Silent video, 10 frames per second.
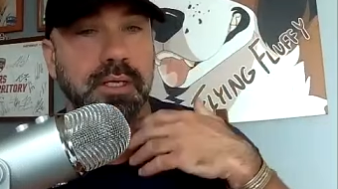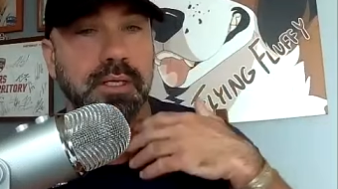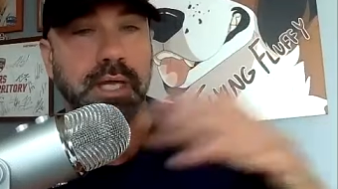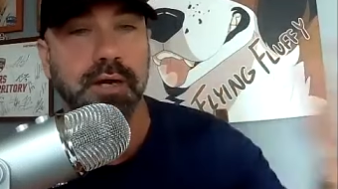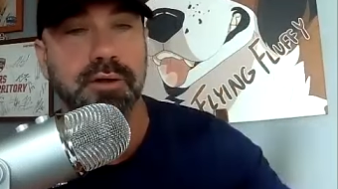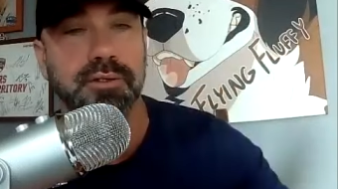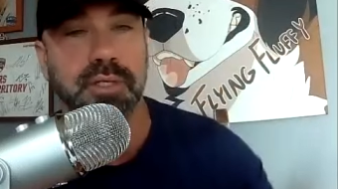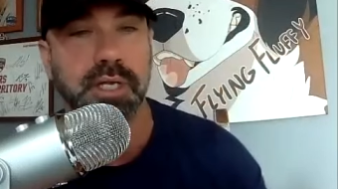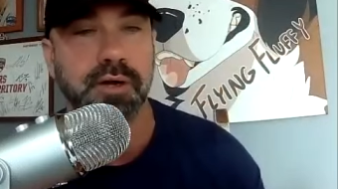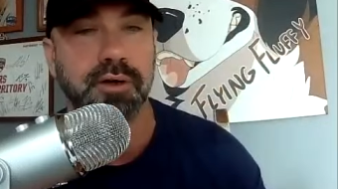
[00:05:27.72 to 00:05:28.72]
years
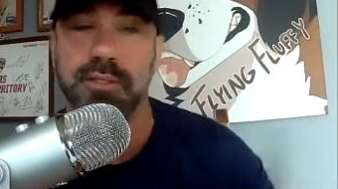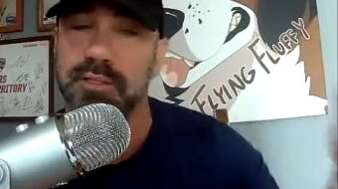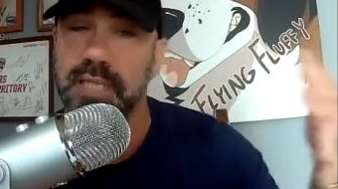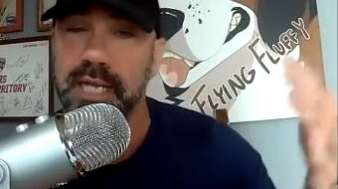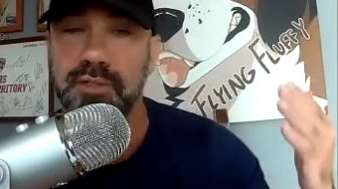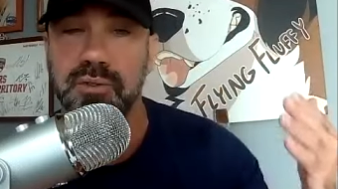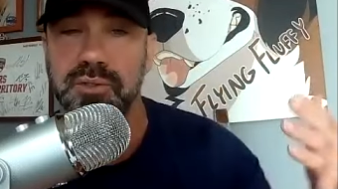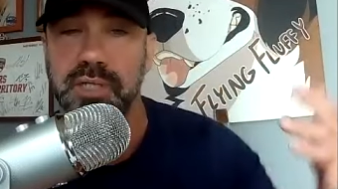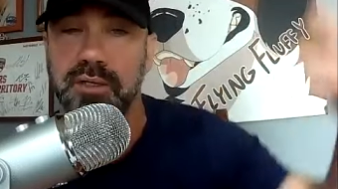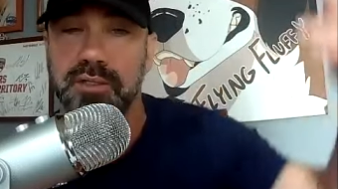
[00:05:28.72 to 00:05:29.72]
and years. It's
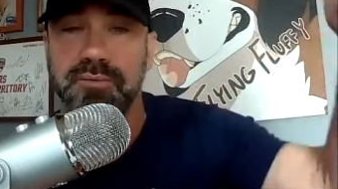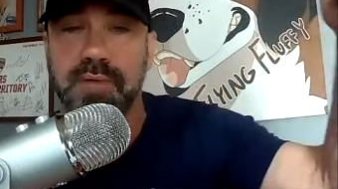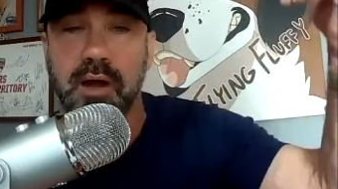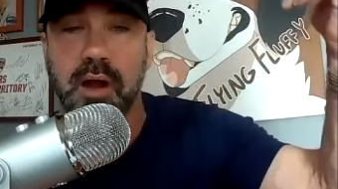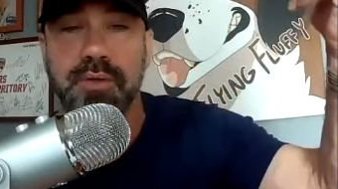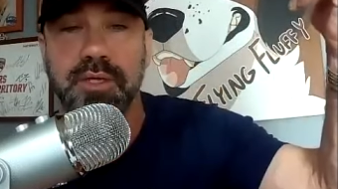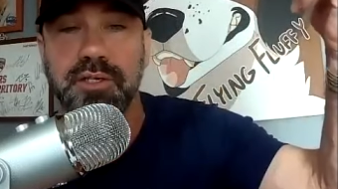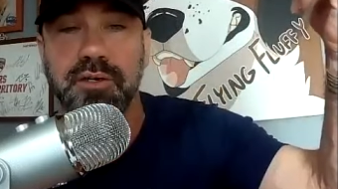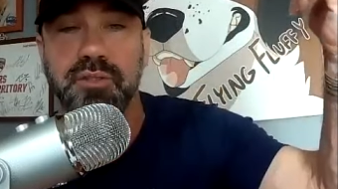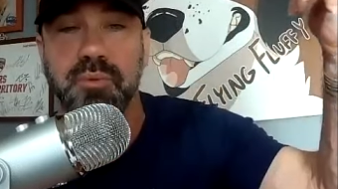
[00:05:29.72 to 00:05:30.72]
interesting because you've got all
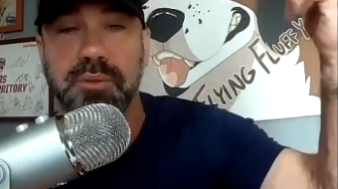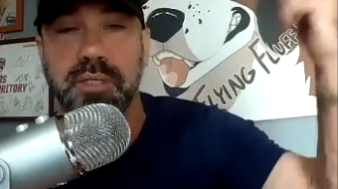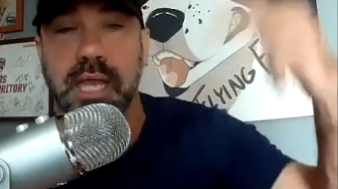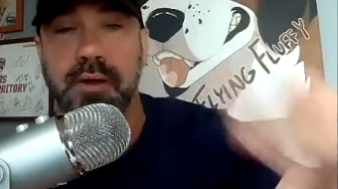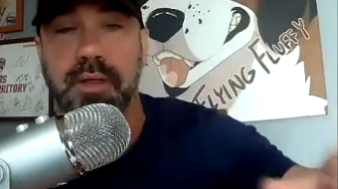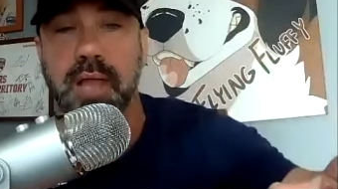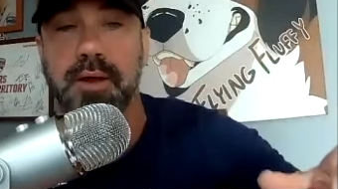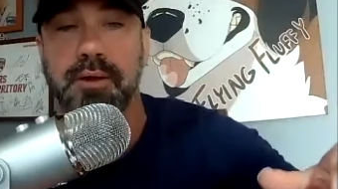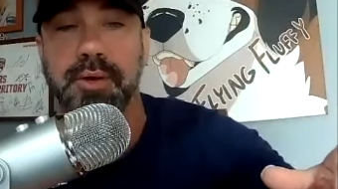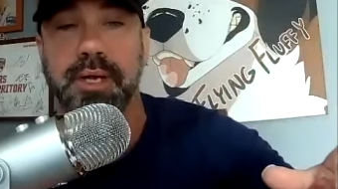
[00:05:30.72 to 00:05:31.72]
these years with the
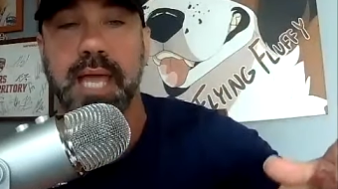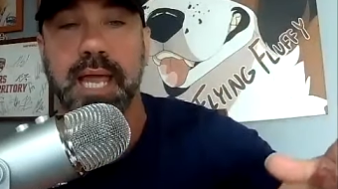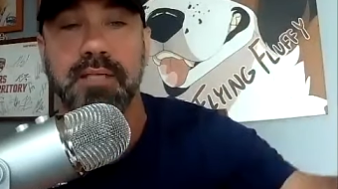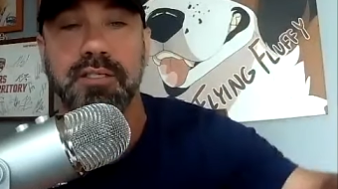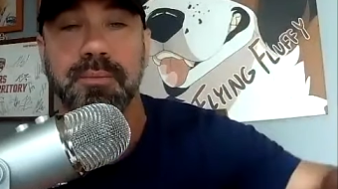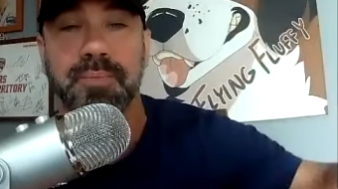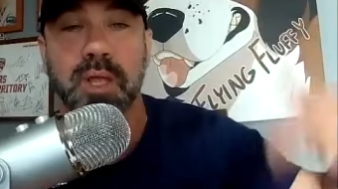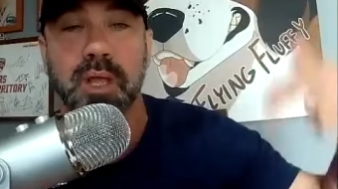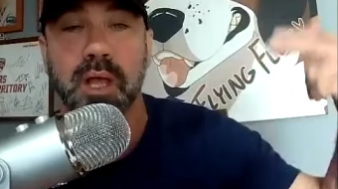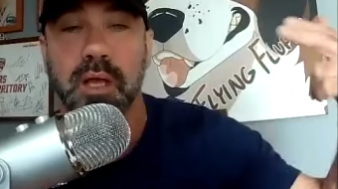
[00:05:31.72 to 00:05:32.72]
Carolina Hurricanes,
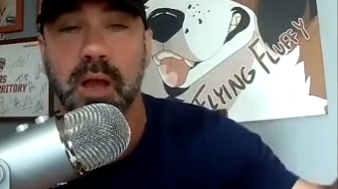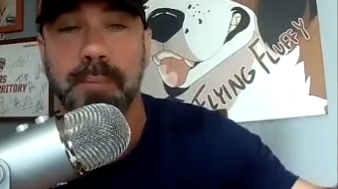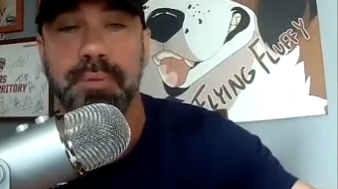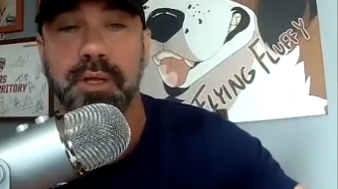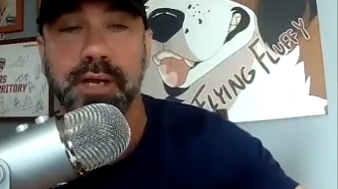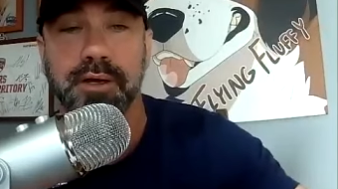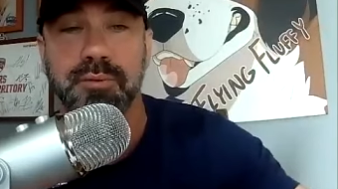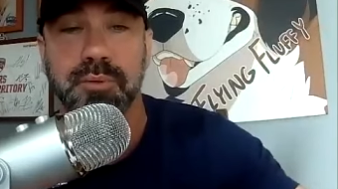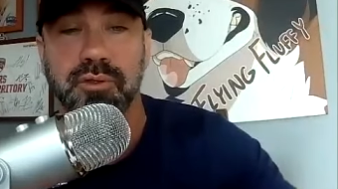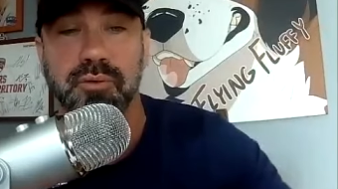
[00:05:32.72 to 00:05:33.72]
a couple of
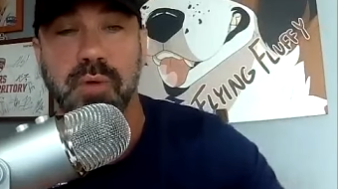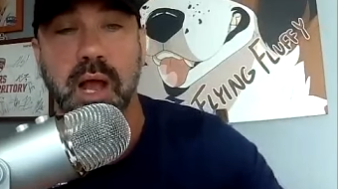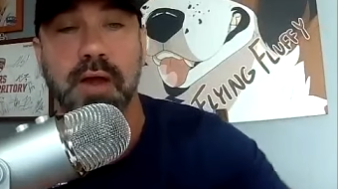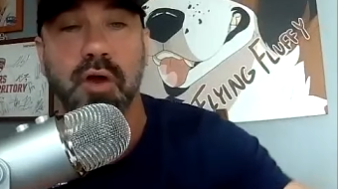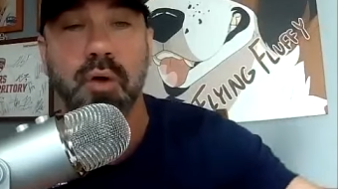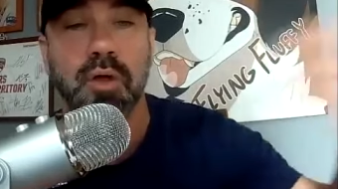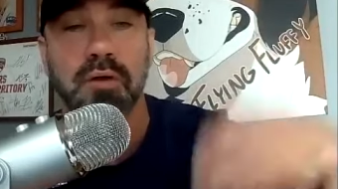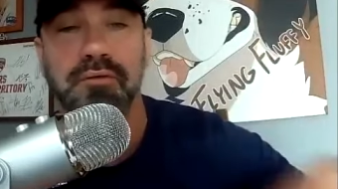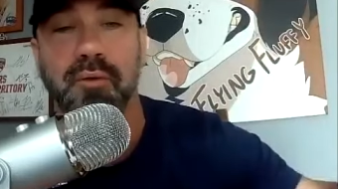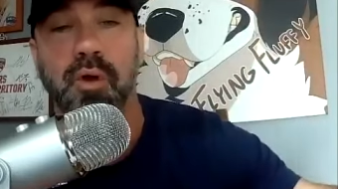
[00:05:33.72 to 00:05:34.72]
years with Toronto,
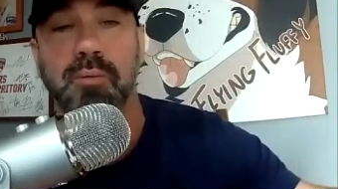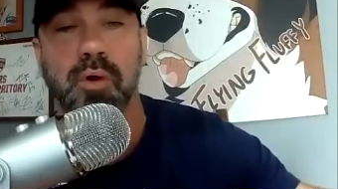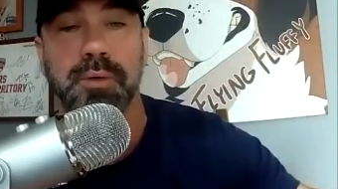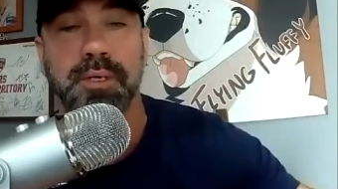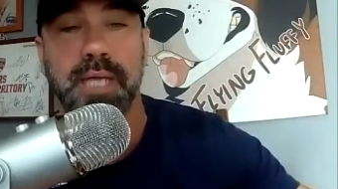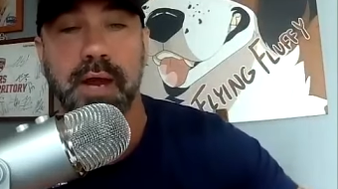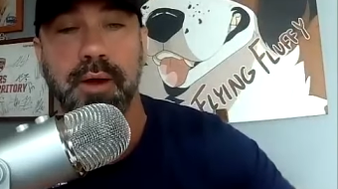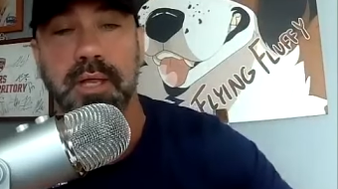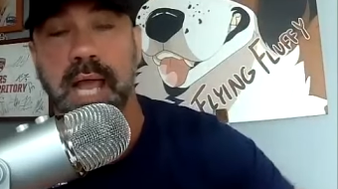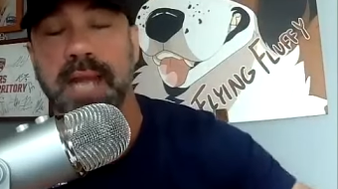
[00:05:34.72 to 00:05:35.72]
4 more with
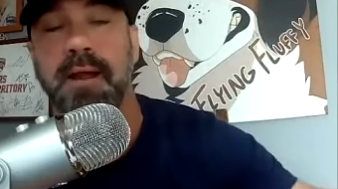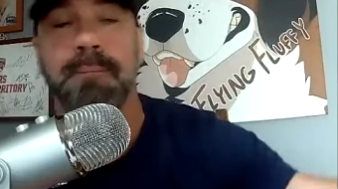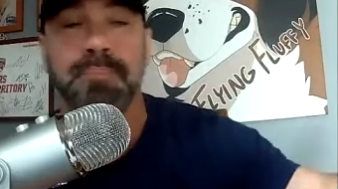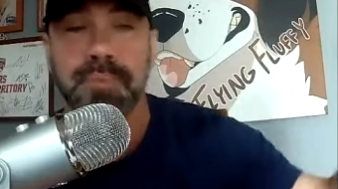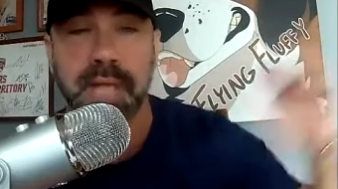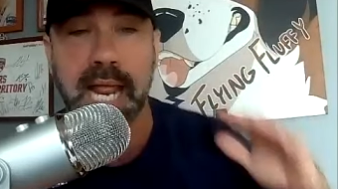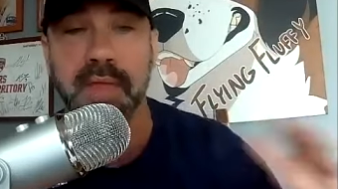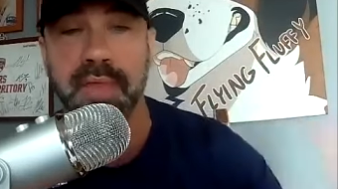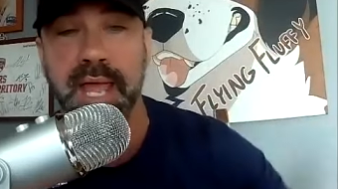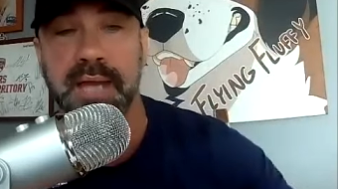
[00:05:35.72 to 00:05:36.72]
Carolina,
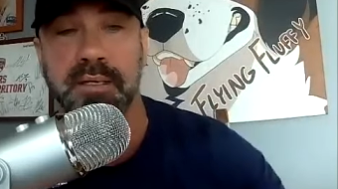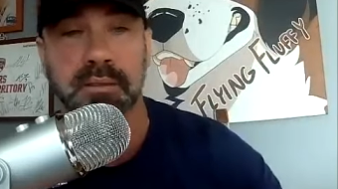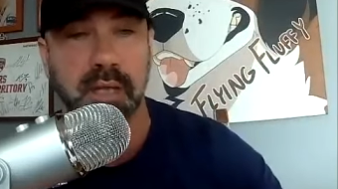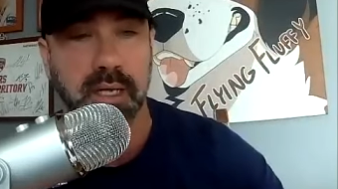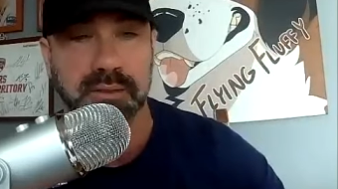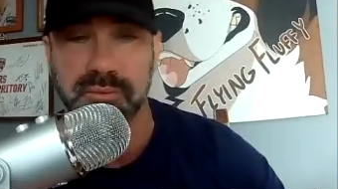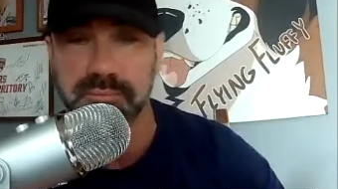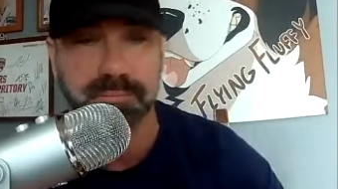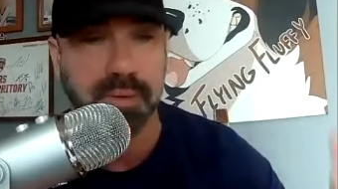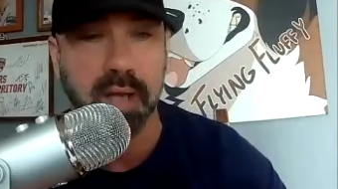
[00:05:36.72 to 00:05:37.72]
and then a
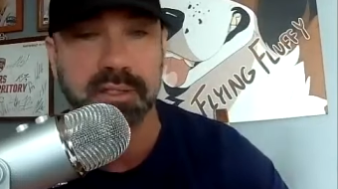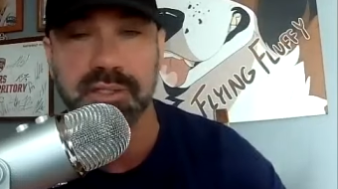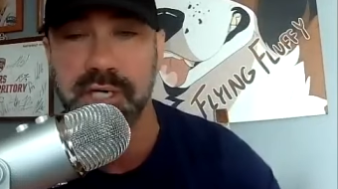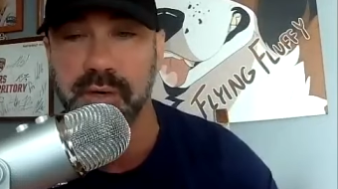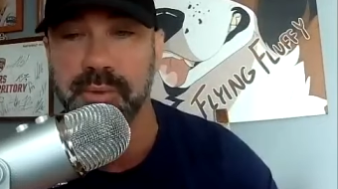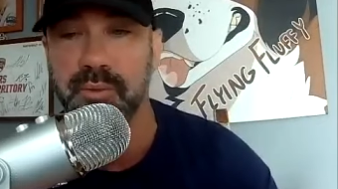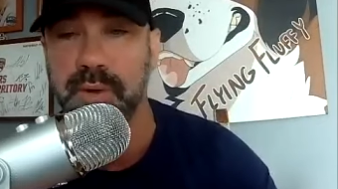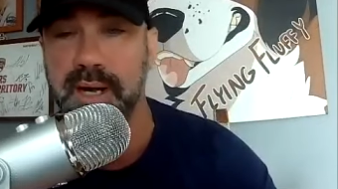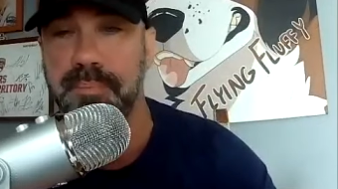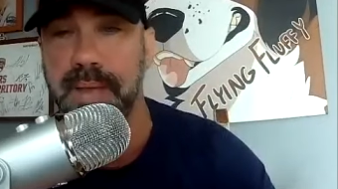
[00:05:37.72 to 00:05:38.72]
bunch here with
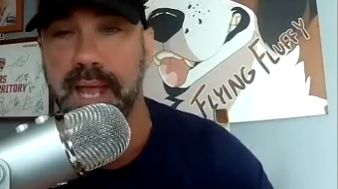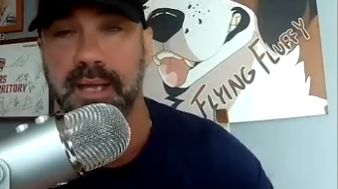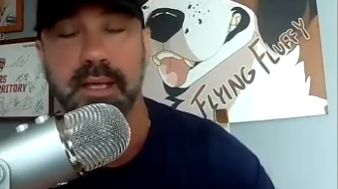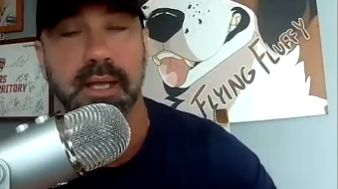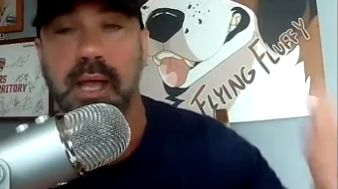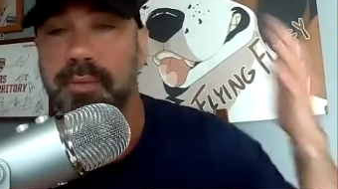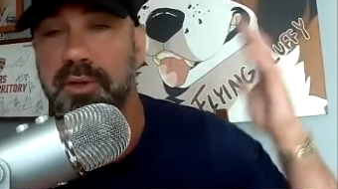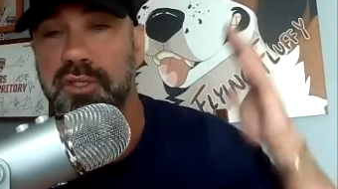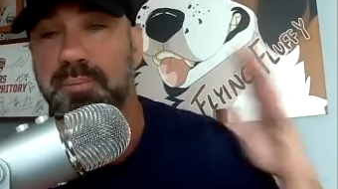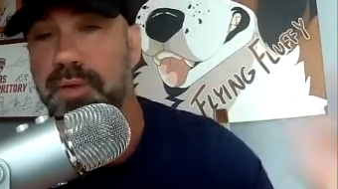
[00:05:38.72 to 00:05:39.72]
Winnipeg.
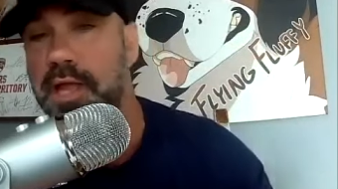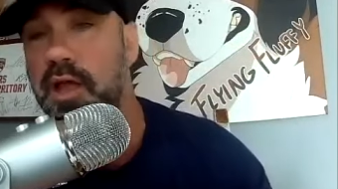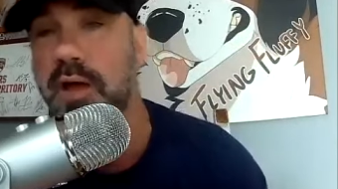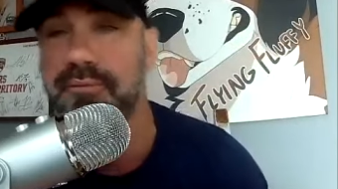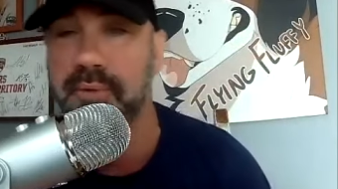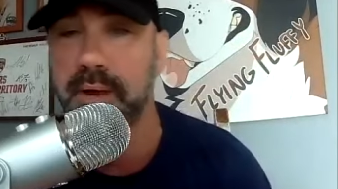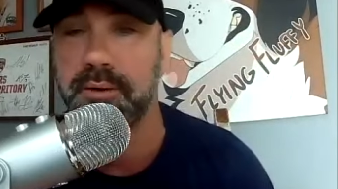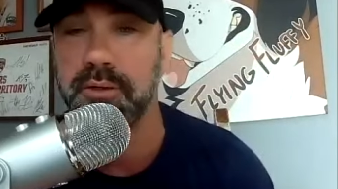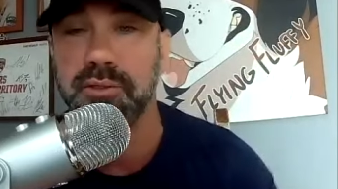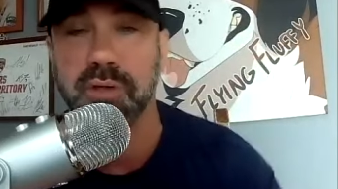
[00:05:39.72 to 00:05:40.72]
There's playoff
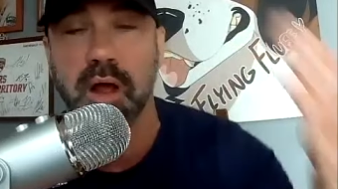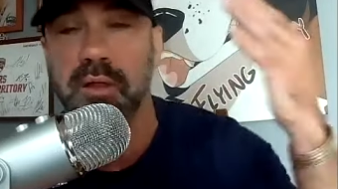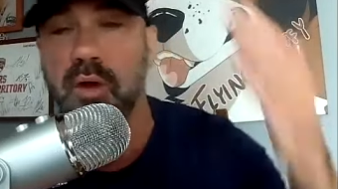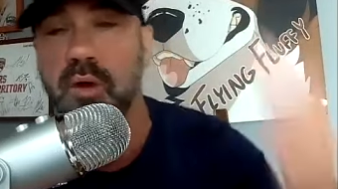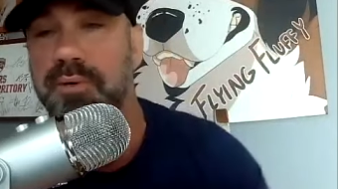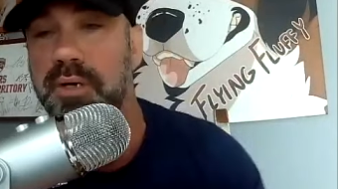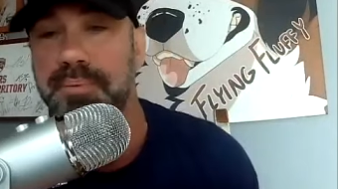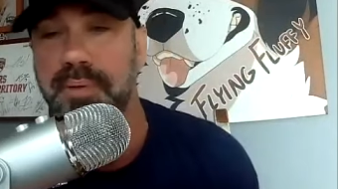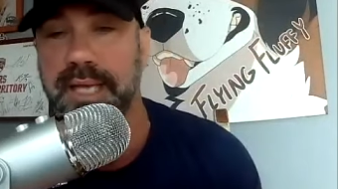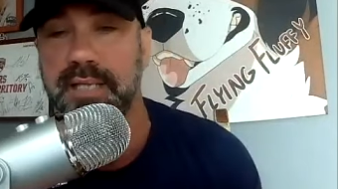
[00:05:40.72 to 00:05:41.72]
records all over the
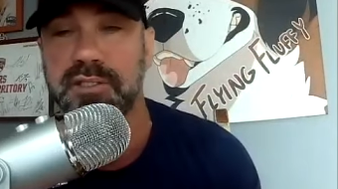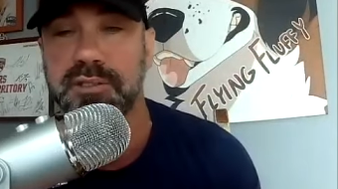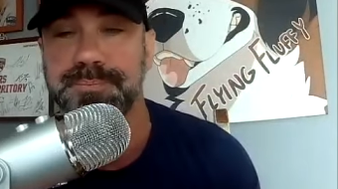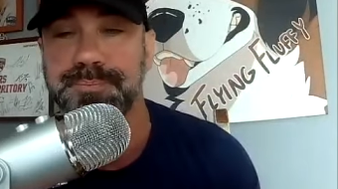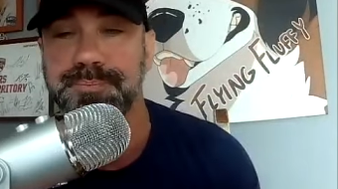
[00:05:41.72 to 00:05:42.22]
place.